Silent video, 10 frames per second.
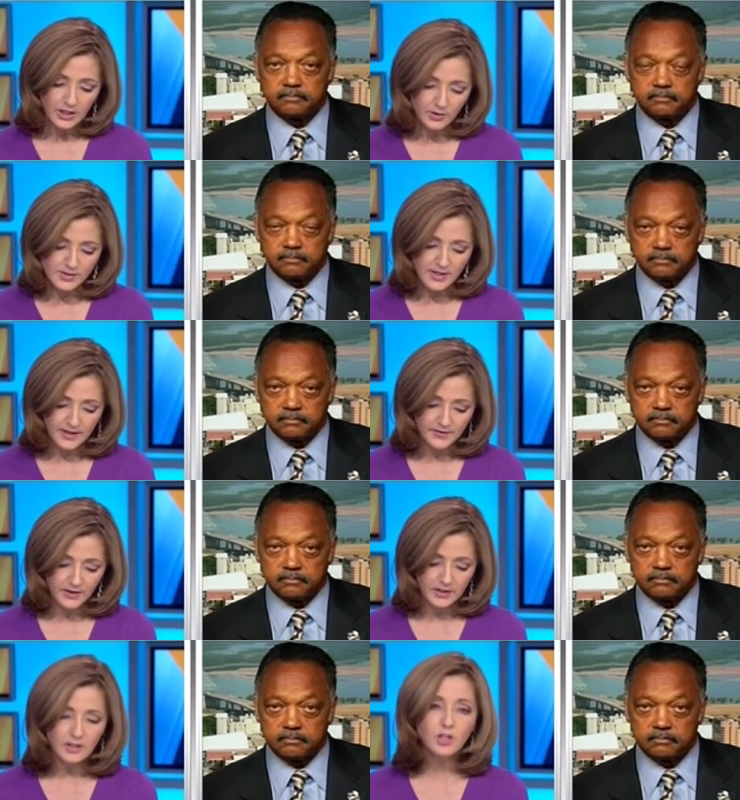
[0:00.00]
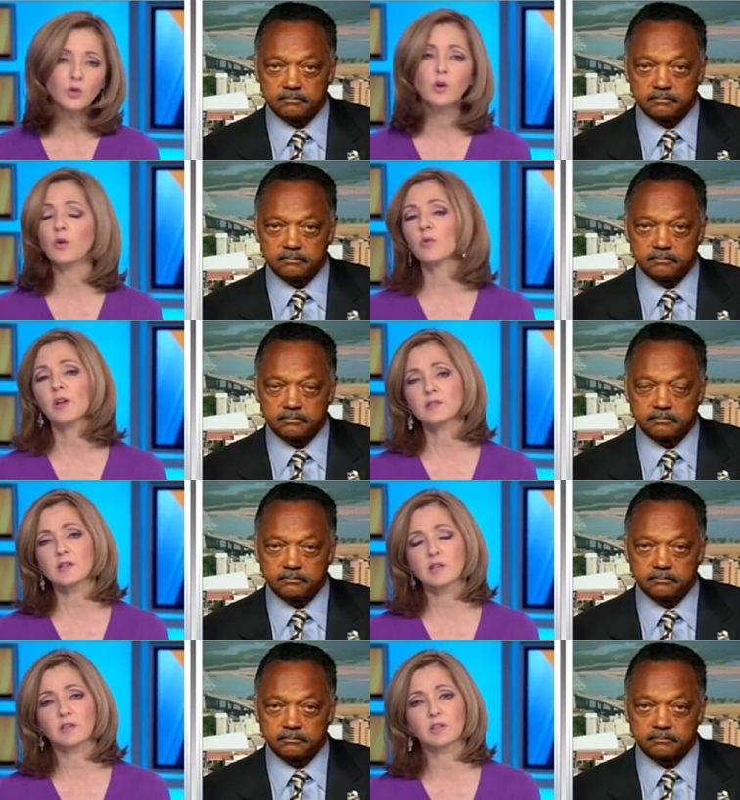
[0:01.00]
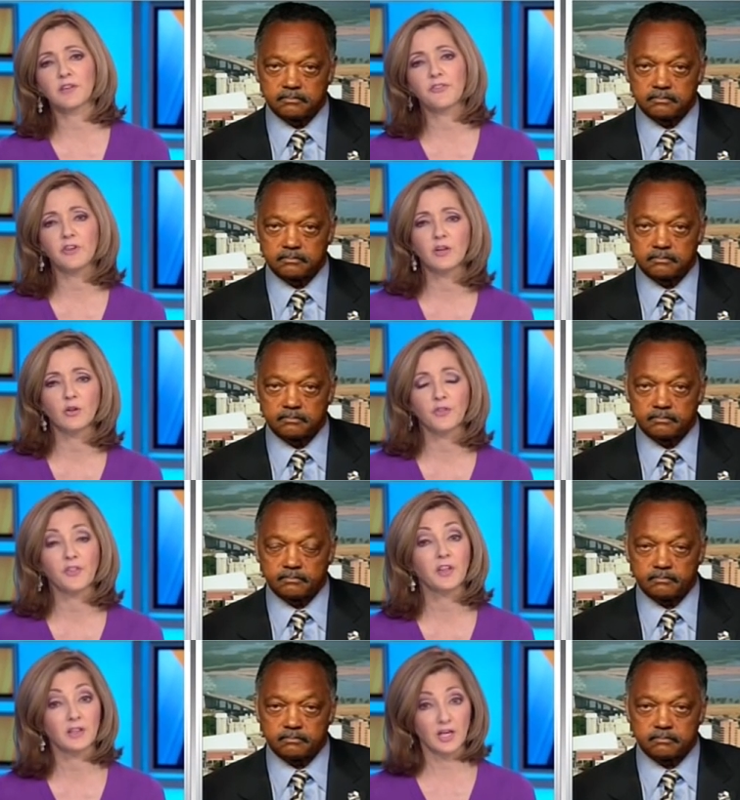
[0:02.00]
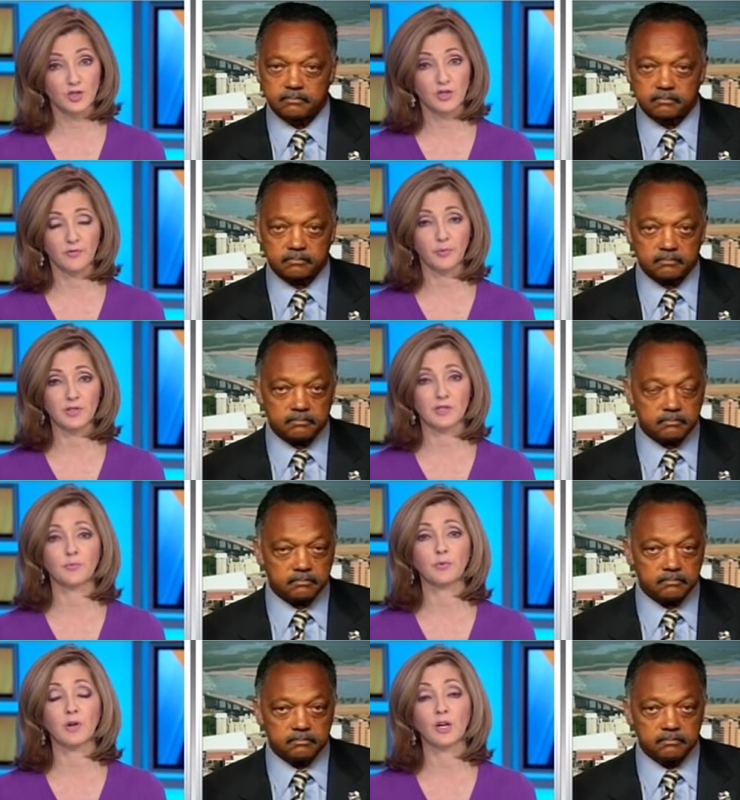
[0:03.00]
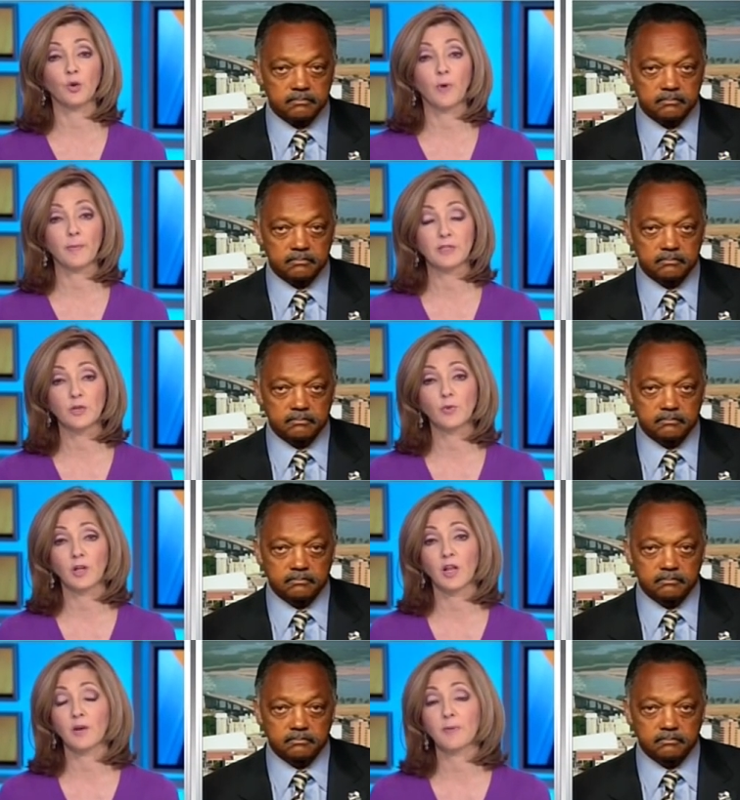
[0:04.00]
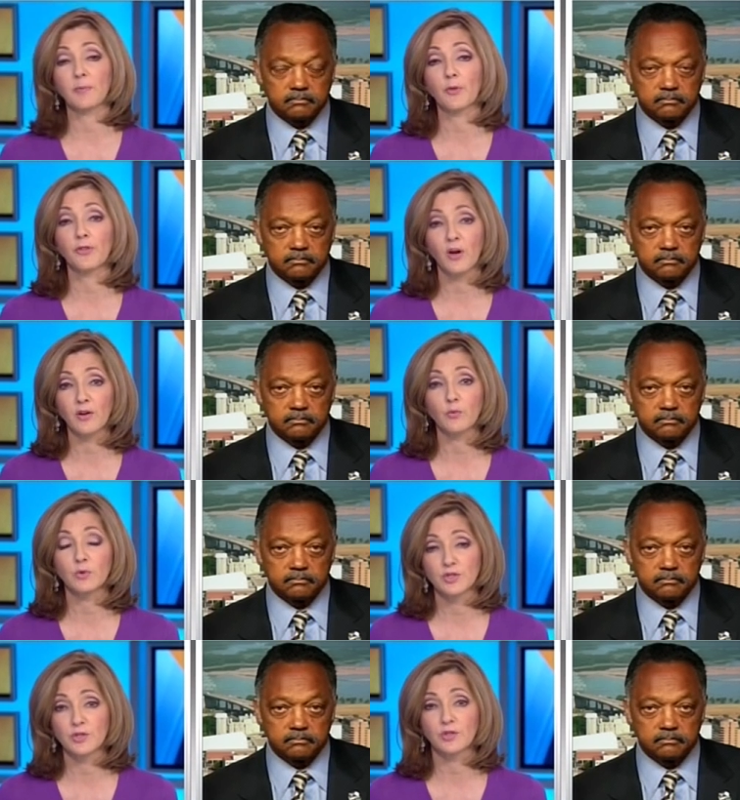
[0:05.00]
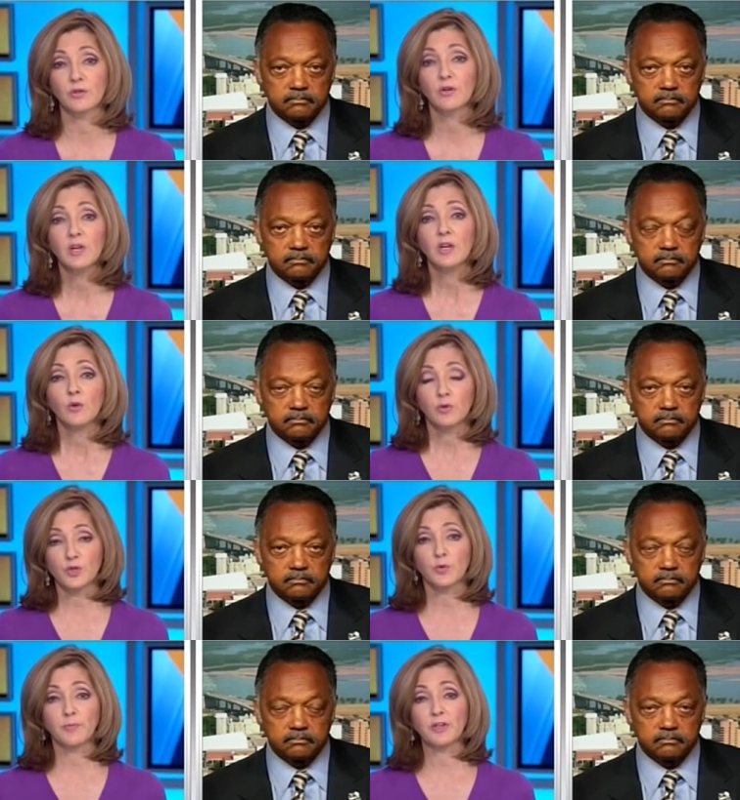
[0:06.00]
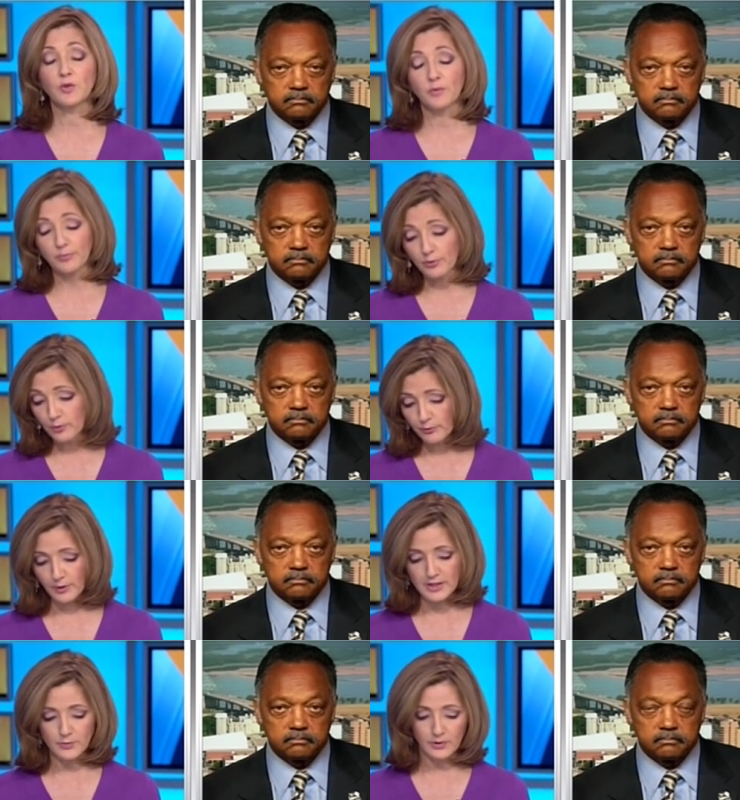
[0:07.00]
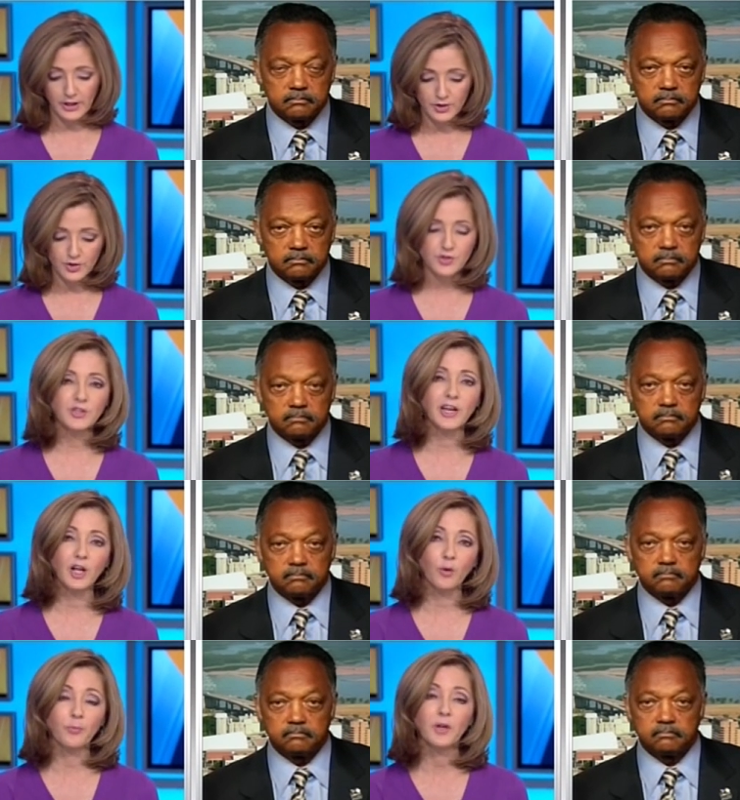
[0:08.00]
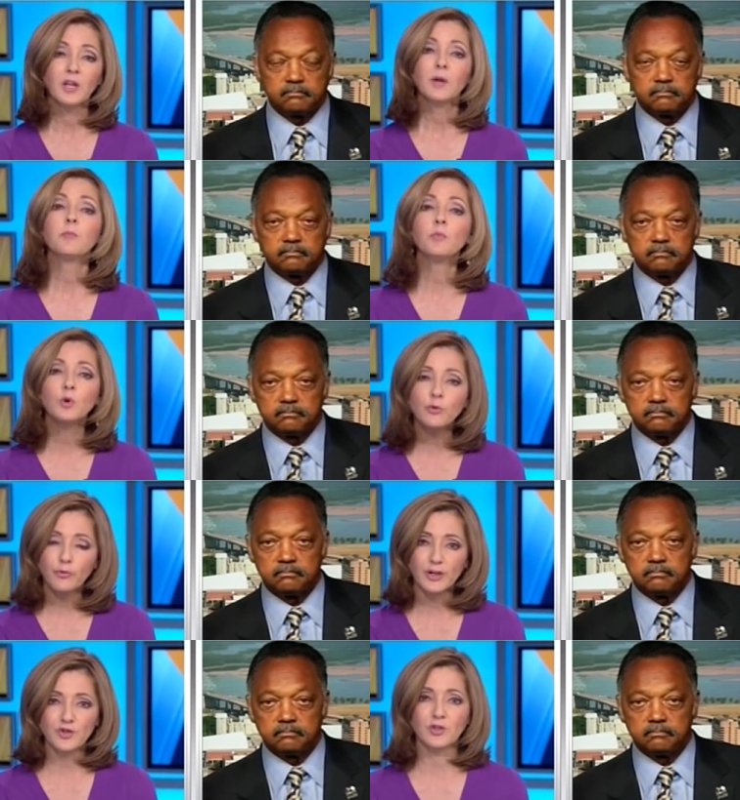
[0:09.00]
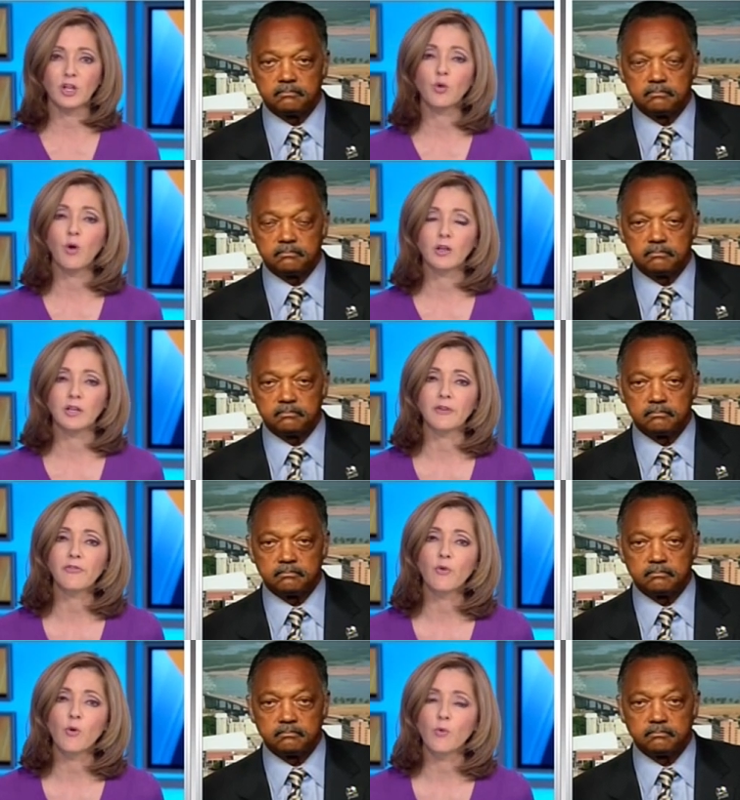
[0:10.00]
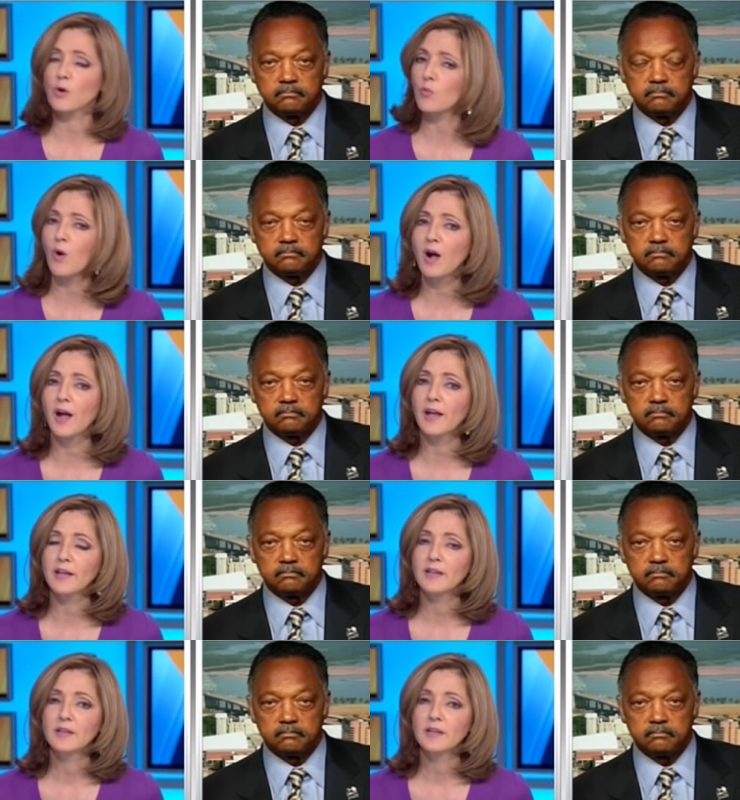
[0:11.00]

Speaker 1: You said that you don't necessarily feel that the election of President Barack Obama did what a lot of people thought it would do, which would be to improve race relations, to help move racial equality forward. Why?